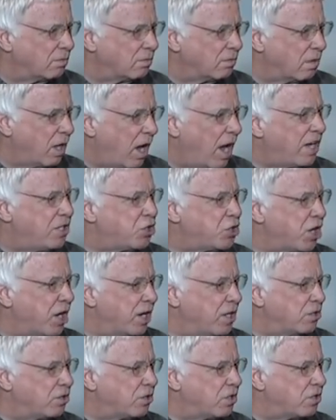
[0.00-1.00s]
I
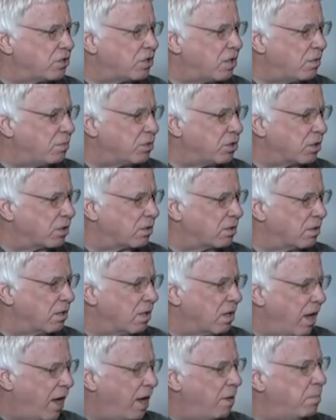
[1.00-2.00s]
changed the subject.
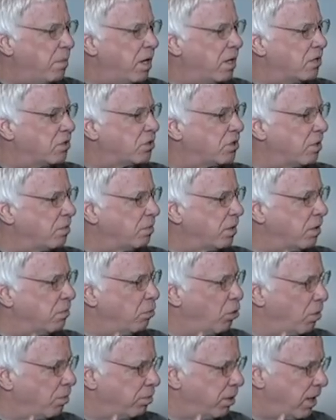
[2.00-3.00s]
I made it something
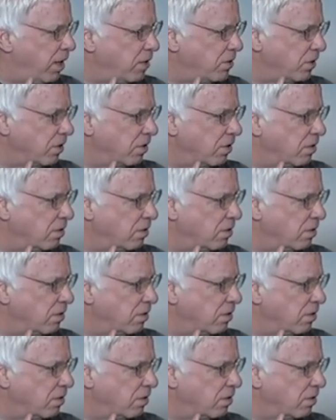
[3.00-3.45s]
more pleasant.